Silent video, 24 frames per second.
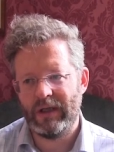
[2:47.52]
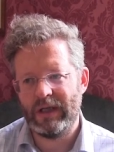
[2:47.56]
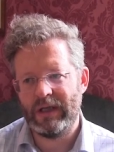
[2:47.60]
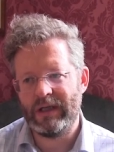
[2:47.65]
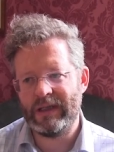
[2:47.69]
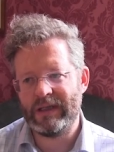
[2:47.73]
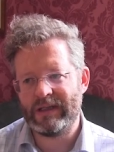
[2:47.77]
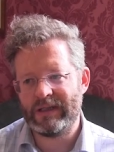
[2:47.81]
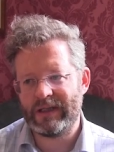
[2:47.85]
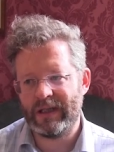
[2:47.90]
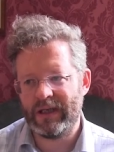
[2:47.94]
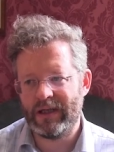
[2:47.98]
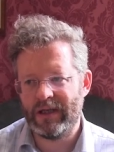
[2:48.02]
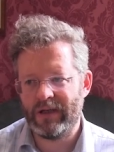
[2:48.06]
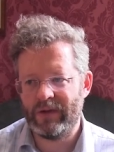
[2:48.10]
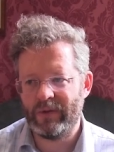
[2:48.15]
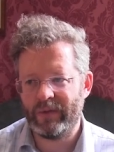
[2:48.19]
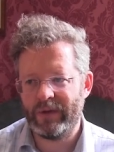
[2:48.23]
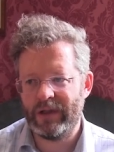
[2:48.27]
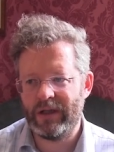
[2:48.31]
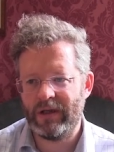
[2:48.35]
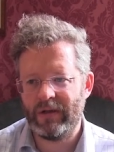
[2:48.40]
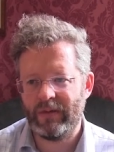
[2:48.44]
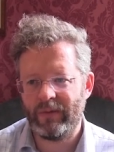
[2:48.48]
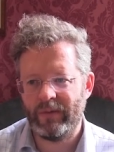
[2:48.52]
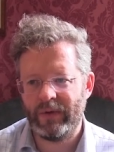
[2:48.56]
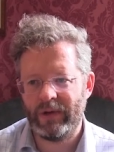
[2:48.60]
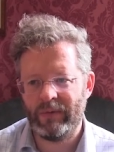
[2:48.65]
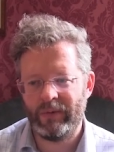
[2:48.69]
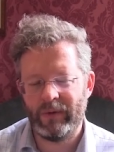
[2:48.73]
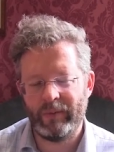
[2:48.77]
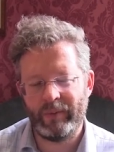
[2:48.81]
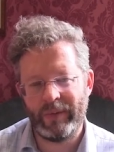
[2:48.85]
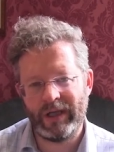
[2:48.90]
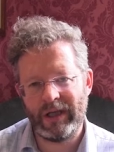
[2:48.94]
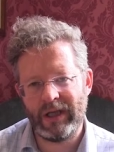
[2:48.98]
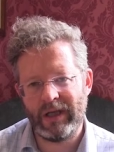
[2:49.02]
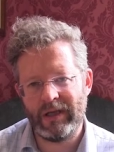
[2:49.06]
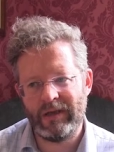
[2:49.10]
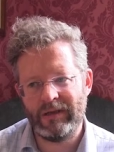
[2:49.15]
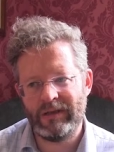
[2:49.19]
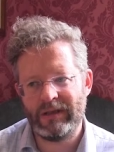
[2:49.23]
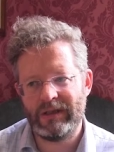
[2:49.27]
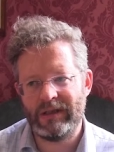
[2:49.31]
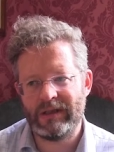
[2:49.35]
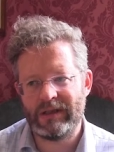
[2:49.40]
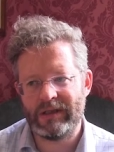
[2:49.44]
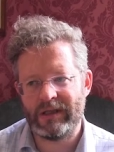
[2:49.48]
In the second week, we will begin
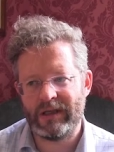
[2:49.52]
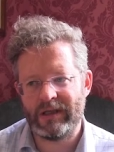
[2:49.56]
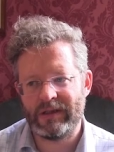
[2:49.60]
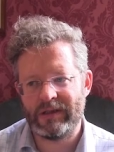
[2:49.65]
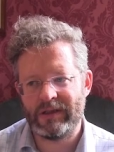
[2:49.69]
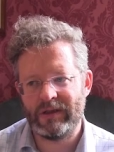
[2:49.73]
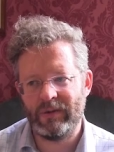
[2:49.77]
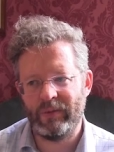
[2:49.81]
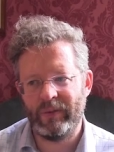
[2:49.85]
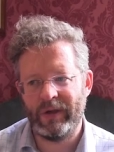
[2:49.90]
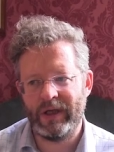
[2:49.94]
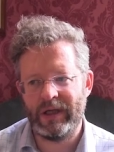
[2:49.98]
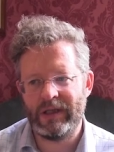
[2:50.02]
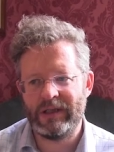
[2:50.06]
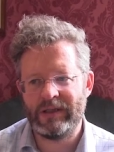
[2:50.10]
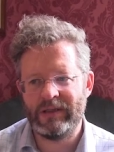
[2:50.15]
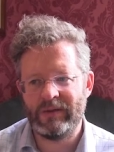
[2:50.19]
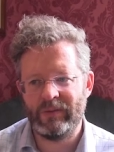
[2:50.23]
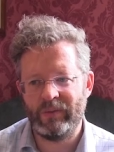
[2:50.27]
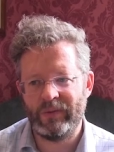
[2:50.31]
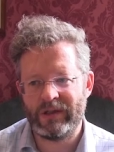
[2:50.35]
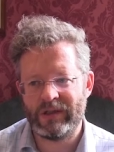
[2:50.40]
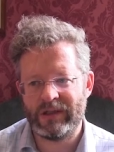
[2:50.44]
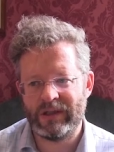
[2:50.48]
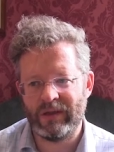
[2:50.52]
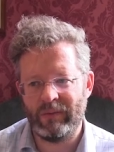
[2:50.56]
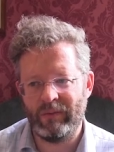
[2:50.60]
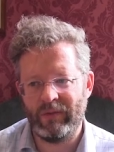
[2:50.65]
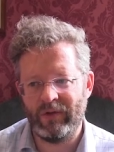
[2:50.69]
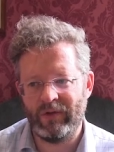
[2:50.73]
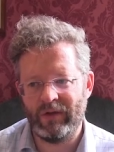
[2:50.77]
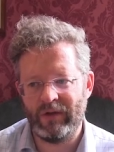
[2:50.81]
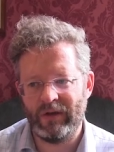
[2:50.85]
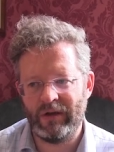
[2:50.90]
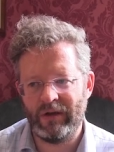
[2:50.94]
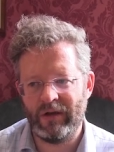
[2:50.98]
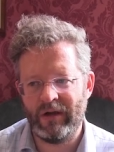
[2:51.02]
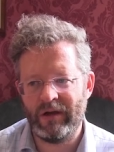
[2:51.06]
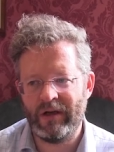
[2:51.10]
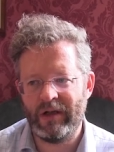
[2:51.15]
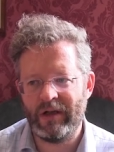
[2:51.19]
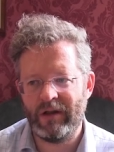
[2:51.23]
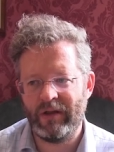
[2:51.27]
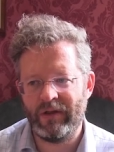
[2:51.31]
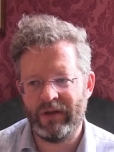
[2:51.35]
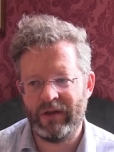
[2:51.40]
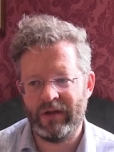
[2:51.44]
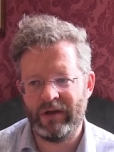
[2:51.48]
to discuss the ways in which some of the
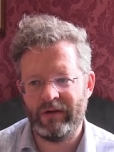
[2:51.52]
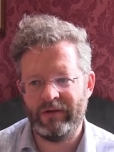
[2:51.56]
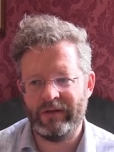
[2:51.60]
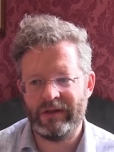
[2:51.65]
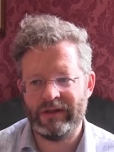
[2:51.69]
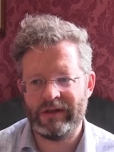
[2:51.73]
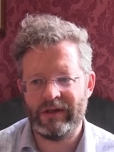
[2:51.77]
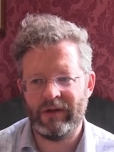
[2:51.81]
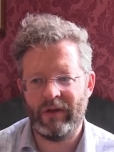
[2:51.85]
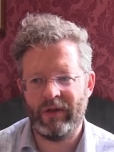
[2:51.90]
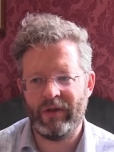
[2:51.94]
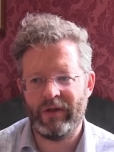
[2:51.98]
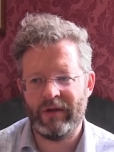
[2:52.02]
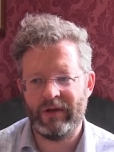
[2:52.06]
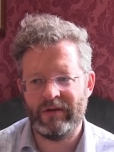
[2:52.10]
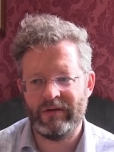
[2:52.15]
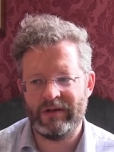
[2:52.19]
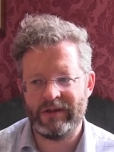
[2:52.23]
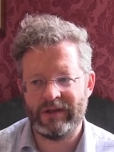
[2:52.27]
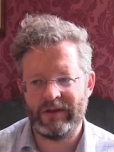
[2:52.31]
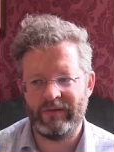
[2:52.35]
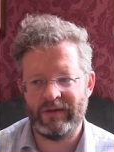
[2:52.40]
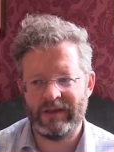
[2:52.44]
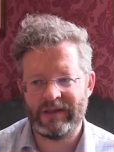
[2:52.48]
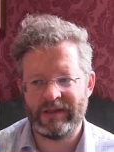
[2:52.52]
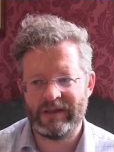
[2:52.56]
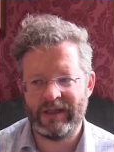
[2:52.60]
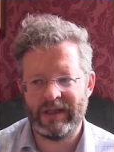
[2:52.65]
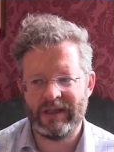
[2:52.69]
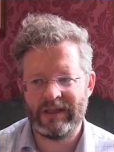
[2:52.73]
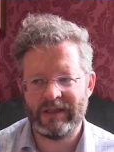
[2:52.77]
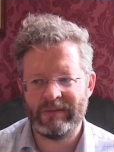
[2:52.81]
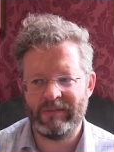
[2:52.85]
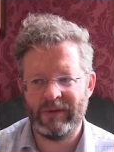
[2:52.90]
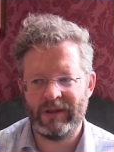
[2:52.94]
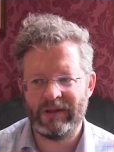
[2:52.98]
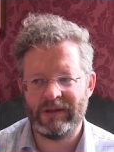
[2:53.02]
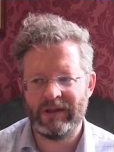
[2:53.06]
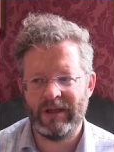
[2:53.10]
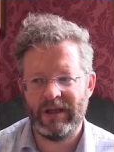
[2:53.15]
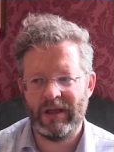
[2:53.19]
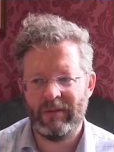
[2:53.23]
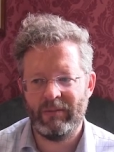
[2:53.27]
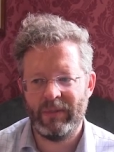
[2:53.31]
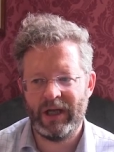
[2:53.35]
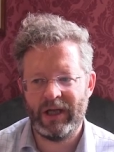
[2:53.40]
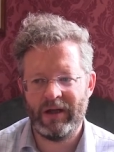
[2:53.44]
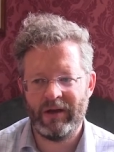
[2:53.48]
learning theories and theories of assessment
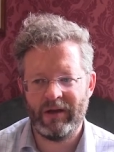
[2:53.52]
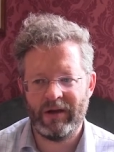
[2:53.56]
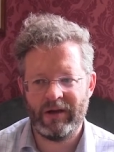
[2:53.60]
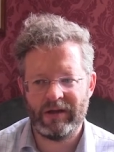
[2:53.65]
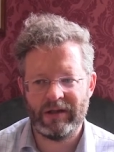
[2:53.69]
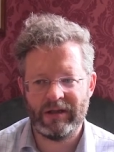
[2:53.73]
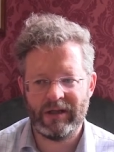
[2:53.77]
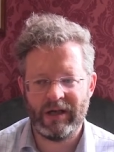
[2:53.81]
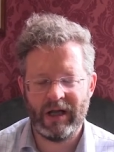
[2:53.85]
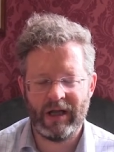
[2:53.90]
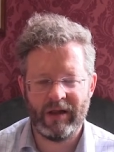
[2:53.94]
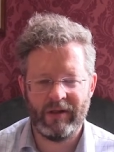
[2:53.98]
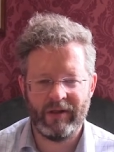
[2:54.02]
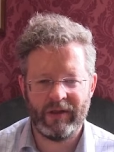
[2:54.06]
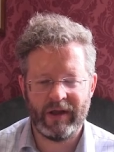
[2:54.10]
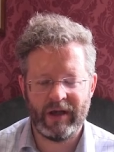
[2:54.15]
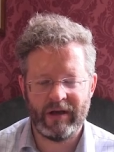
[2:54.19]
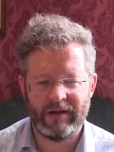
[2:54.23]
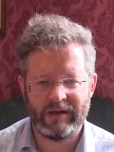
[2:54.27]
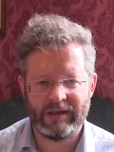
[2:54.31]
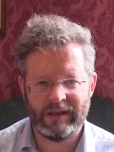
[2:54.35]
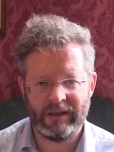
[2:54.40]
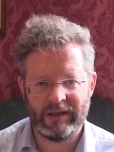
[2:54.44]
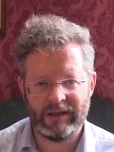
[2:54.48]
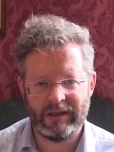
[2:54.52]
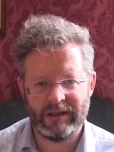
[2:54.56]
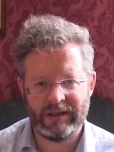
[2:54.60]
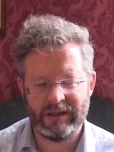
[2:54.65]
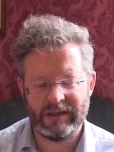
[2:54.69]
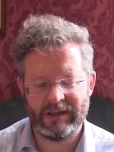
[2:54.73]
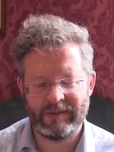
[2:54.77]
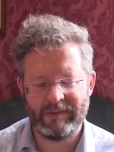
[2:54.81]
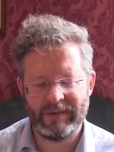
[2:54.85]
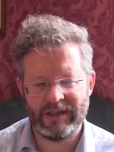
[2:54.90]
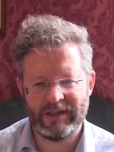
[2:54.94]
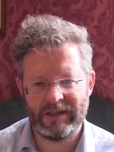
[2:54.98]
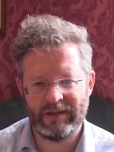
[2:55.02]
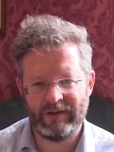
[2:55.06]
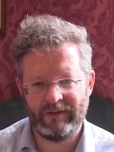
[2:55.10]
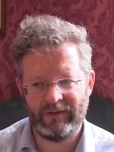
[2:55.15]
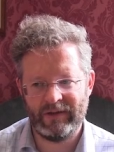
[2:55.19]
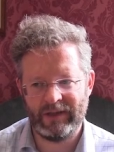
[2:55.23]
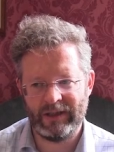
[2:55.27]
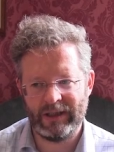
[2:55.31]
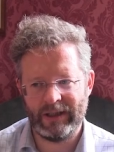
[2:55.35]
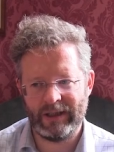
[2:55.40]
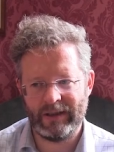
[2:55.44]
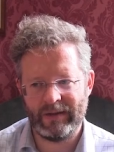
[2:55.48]
play out in healthcare settings
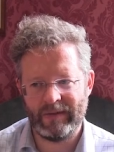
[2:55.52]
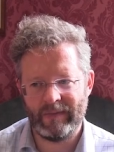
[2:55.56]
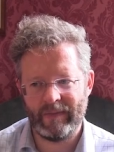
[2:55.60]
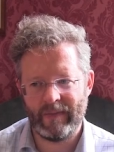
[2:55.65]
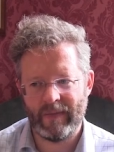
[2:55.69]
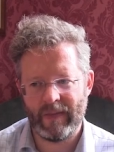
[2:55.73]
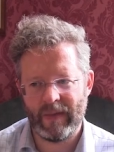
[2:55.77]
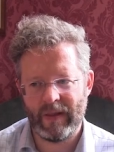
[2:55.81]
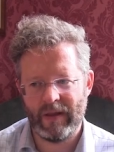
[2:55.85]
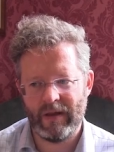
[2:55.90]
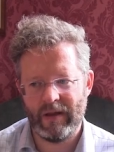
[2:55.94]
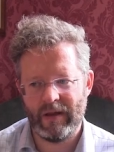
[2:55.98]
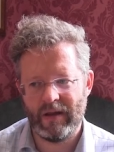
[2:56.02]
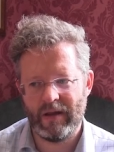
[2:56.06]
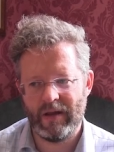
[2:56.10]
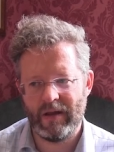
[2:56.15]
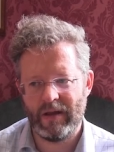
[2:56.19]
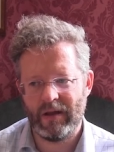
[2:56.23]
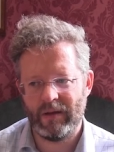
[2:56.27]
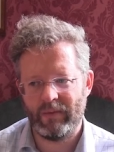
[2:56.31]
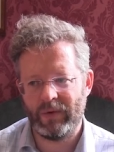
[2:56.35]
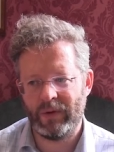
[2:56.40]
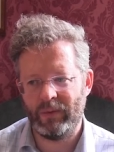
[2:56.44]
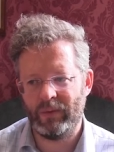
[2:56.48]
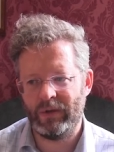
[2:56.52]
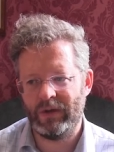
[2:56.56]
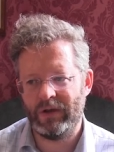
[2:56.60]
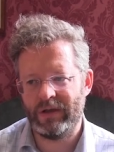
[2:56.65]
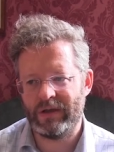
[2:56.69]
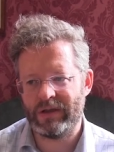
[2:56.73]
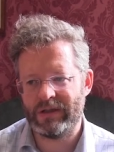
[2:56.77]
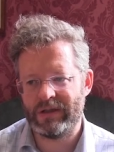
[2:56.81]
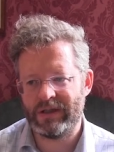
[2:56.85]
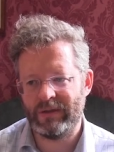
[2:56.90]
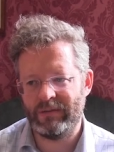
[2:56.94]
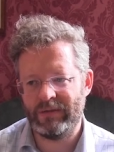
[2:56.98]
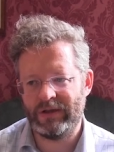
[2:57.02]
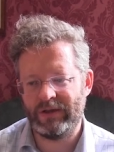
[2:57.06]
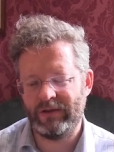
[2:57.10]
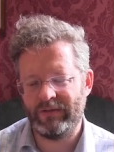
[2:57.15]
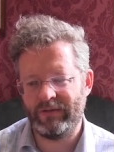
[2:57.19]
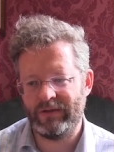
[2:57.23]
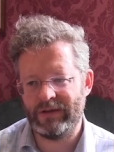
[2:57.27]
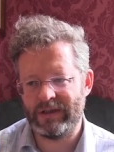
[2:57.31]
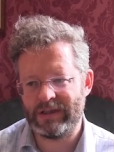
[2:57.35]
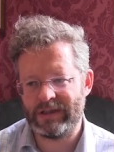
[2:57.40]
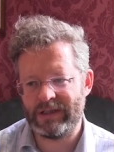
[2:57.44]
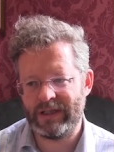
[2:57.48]
specifically. We will look at some
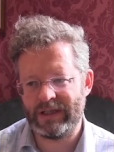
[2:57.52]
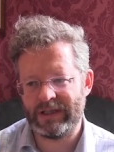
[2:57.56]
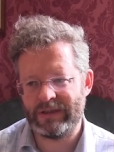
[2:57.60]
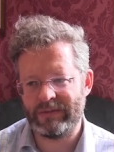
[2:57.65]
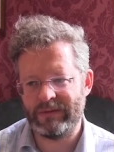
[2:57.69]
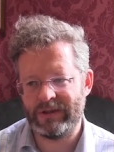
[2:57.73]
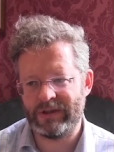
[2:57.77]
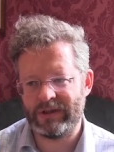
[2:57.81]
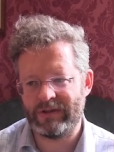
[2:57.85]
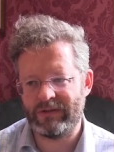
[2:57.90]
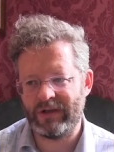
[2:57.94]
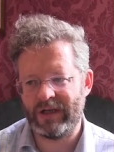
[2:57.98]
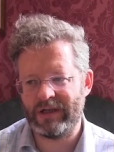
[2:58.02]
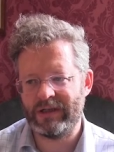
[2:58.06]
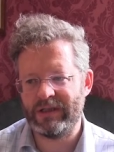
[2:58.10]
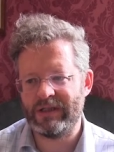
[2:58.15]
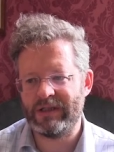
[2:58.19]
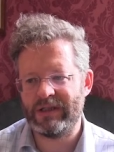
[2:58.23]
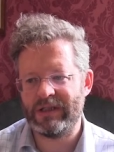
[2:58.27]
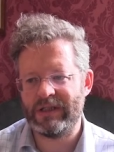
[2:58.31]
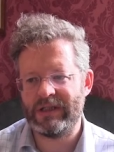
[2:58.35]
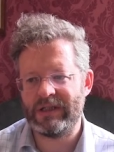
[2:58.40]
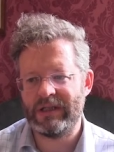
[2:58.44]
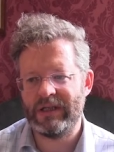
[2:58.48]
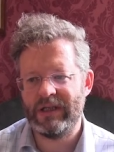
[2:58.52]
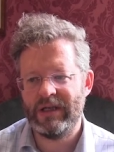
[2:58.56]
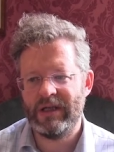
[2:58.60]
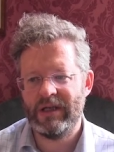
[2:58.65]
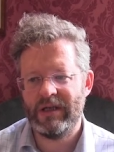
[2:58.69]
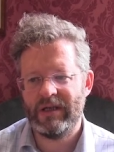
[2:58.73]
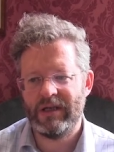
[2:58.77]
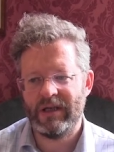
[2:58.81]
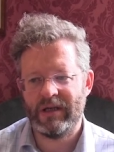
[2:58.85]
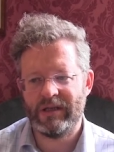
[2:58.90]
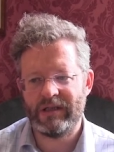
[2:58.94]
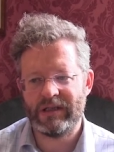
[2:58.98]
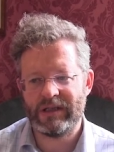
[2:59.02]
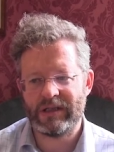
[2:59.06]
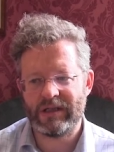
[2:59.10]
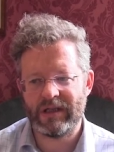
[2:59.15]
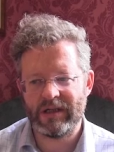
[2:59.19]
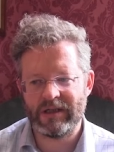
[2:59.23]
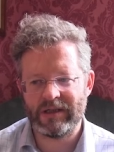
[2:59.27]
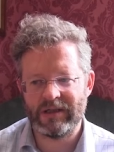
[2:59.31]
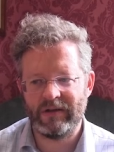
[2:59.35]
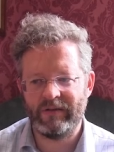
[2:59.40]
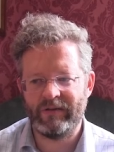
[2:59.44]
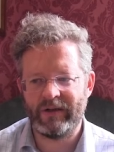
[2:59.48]
different assessment strategies and
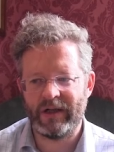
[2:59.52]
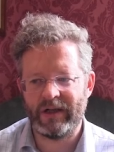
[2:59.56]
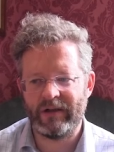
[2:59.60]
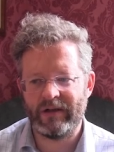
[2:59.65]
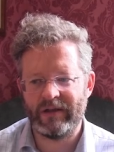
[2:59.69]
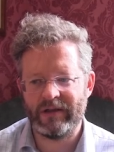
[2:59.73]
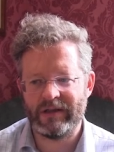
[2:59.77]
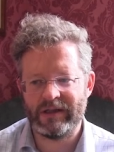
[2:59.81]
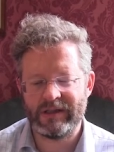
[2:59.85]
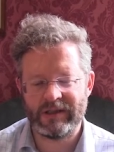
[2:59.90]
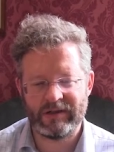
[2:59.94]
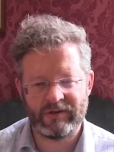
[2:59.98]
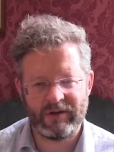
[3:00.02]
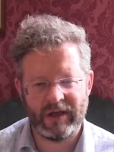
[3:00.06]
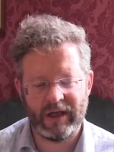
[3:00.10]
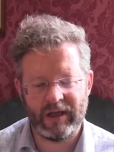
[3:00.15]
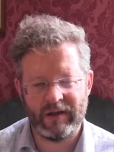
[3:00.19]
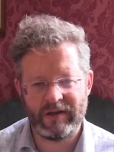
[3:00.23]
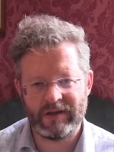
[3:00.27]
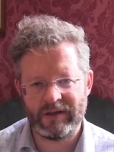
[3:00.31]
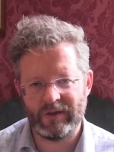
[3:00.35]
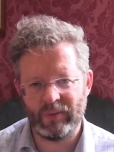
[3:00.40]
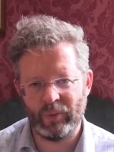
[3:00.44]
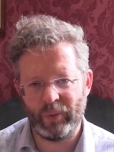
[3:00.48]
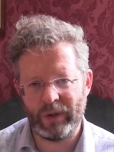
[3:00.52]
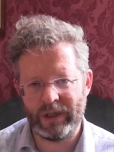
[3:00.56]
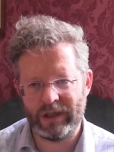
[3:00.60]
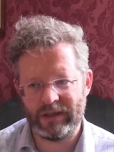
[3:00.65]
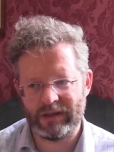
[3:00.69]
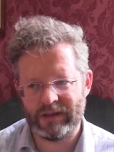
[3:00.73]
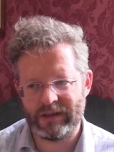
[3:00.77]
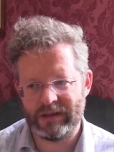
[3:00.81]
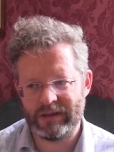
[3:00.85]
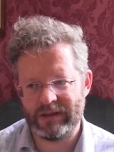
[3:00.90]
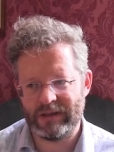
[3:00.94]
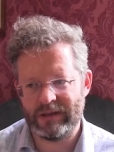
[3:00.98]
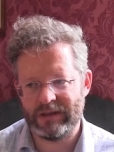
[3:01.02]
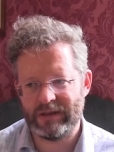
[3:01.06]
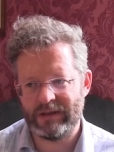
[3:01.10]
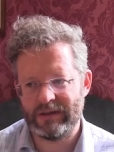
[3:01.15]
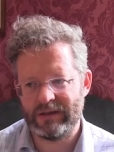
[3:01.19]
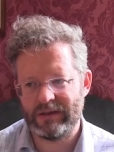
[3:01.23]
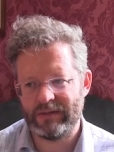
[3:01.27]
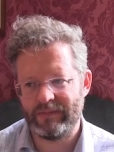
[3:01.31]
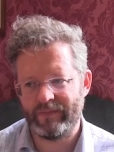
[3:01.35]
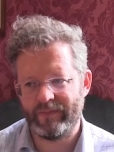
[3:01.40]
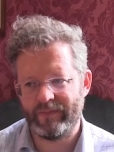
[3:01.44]
discuss their various strengths and weaknesses.